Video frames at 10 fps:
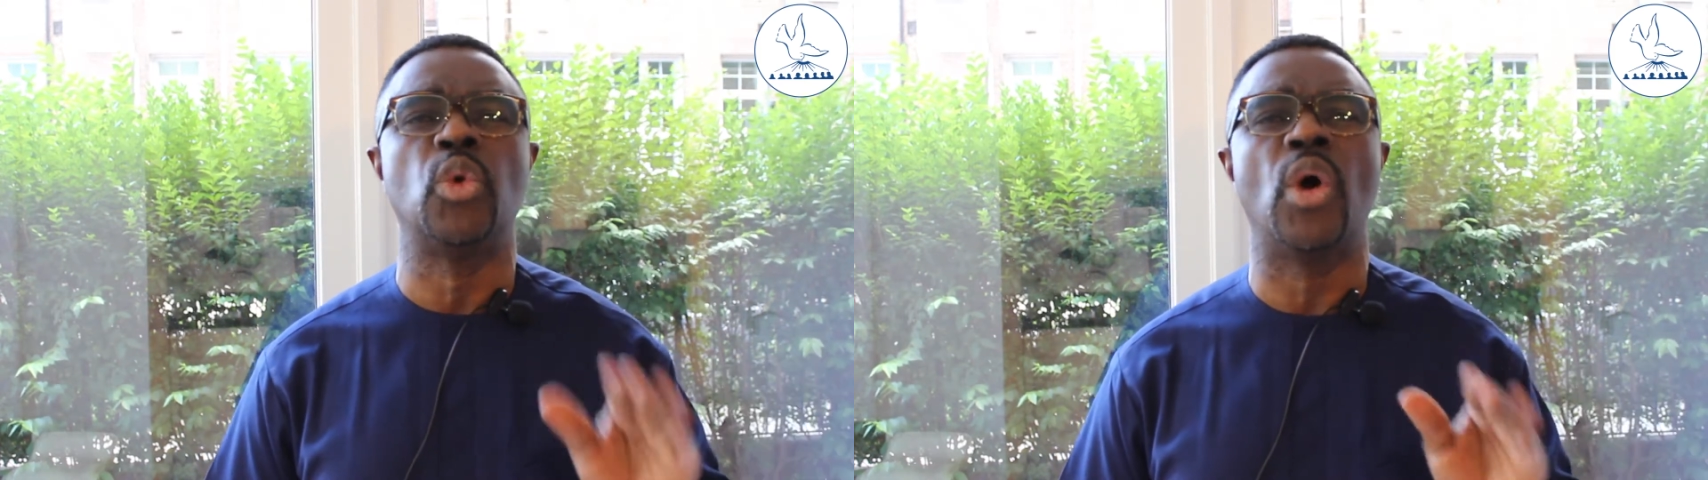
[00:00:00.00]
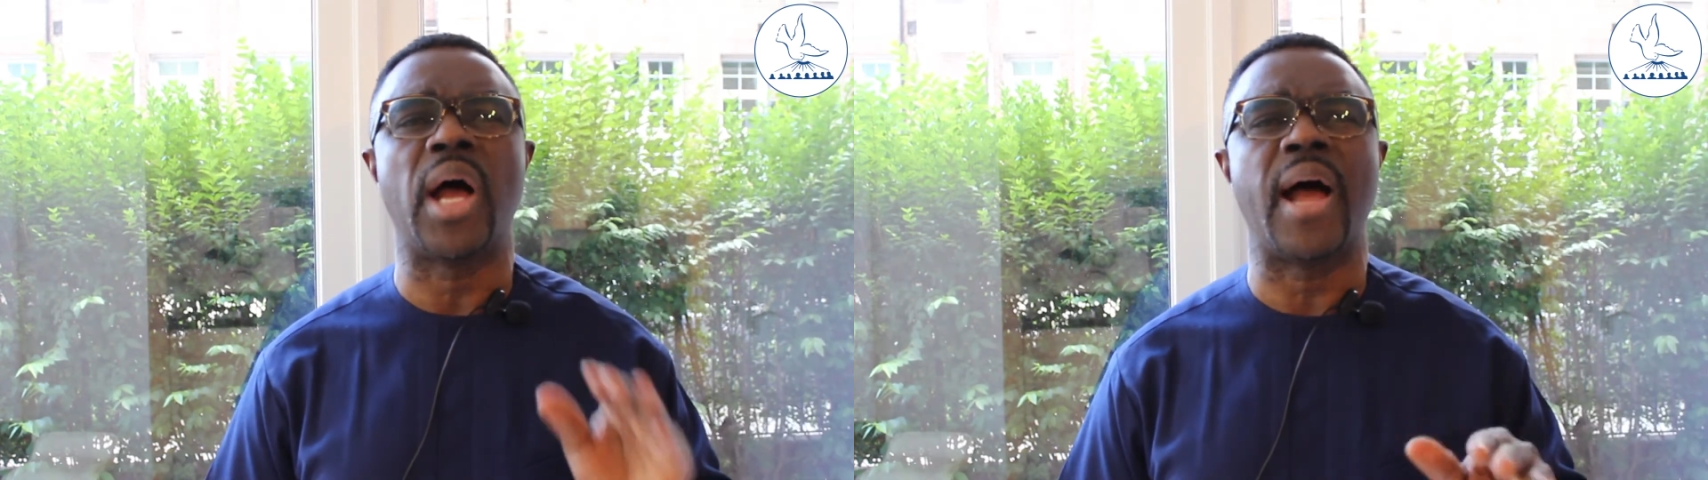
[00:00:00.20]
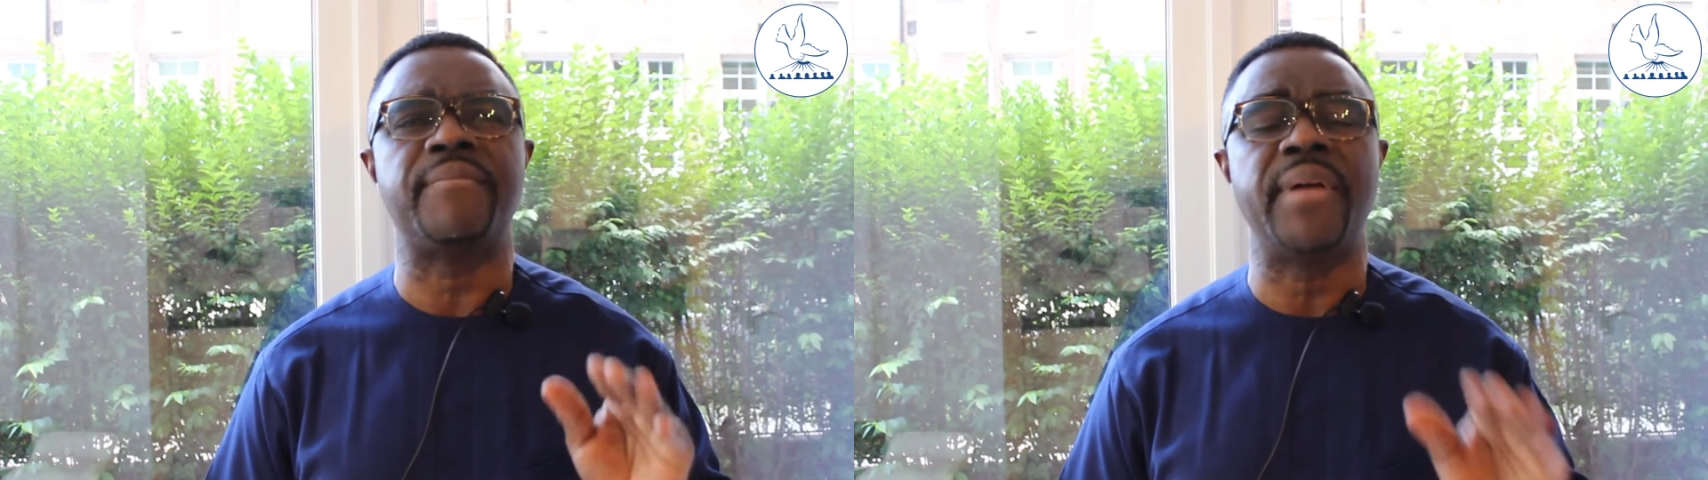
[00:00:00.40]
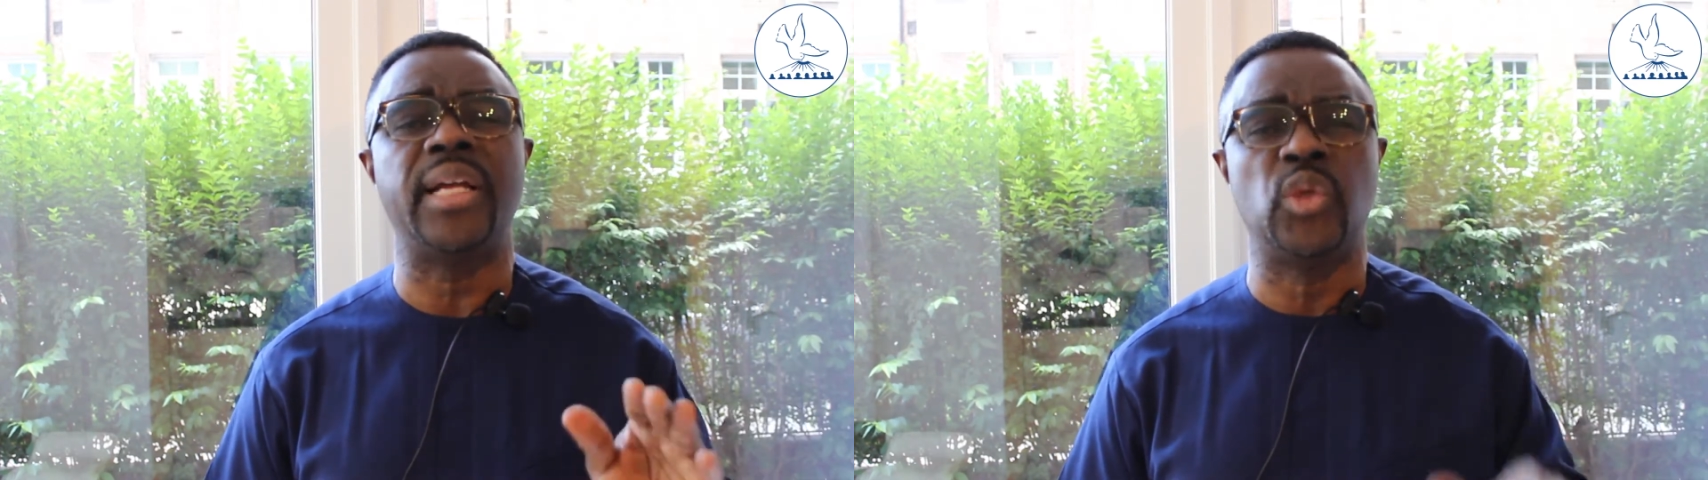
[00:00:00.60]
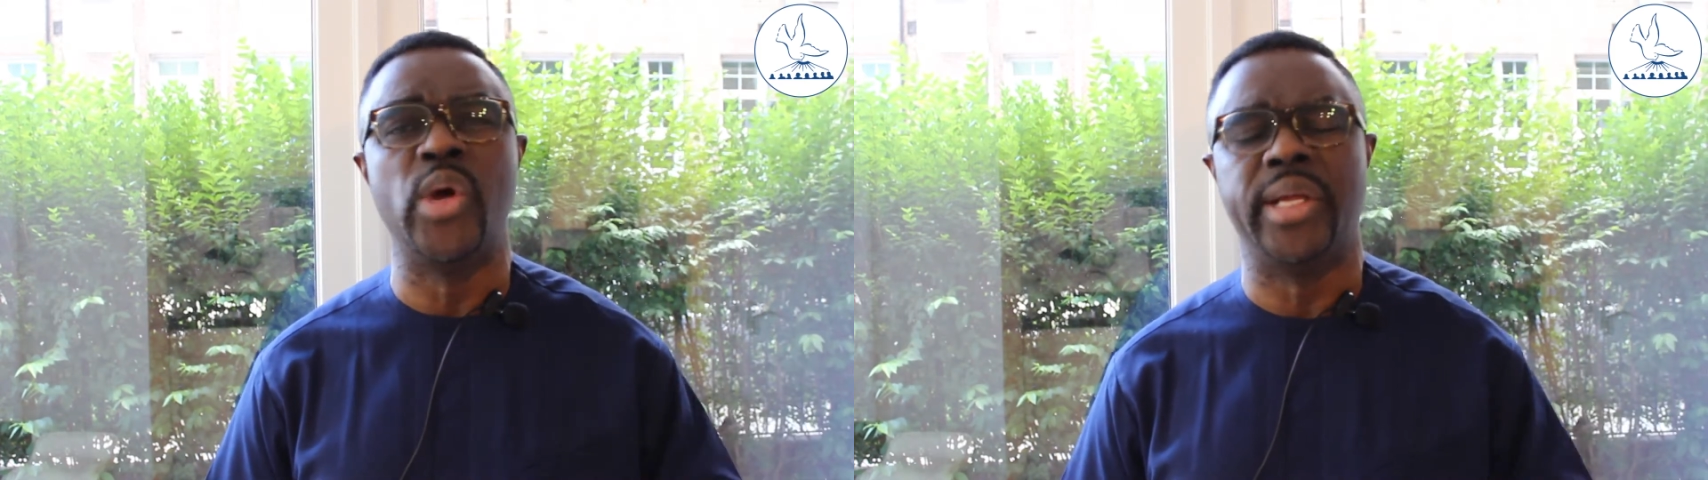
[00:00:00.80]
to have
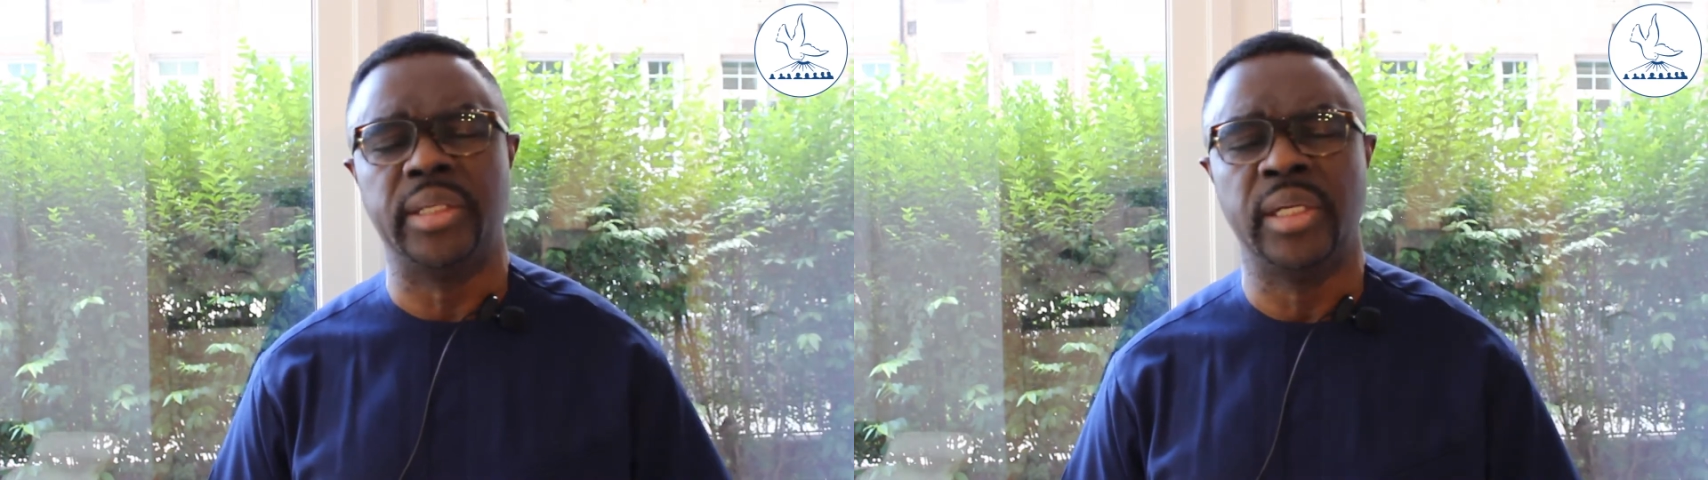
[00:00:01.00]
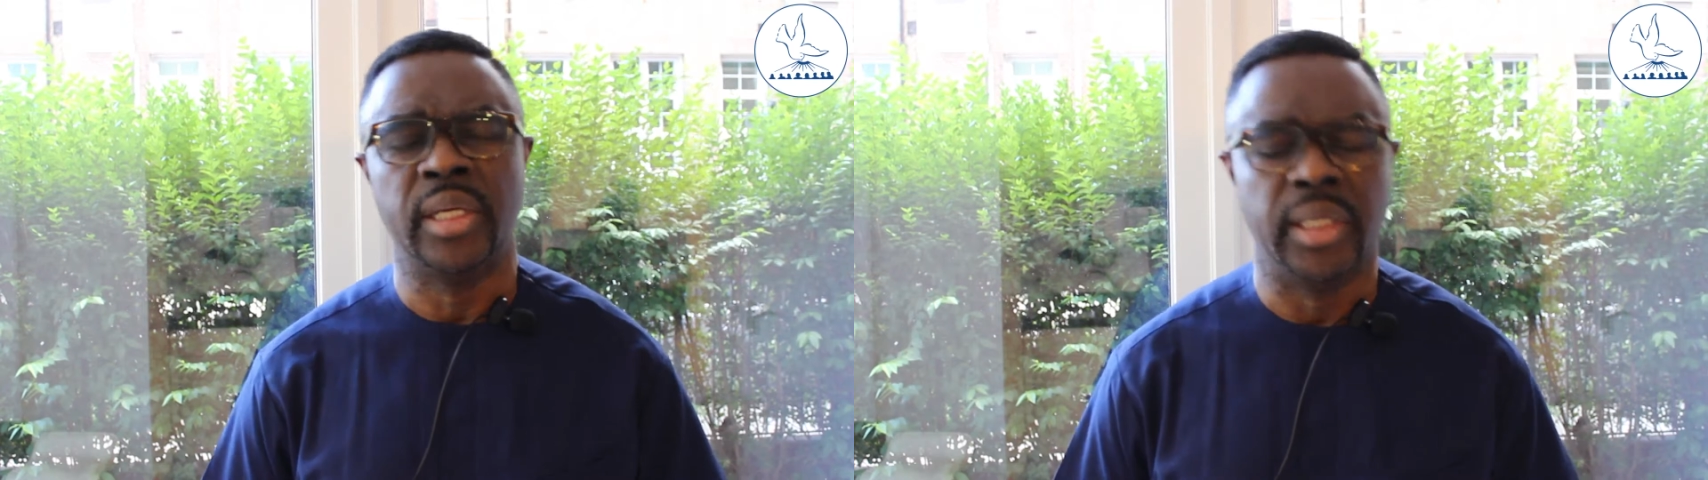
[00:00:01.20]
headway.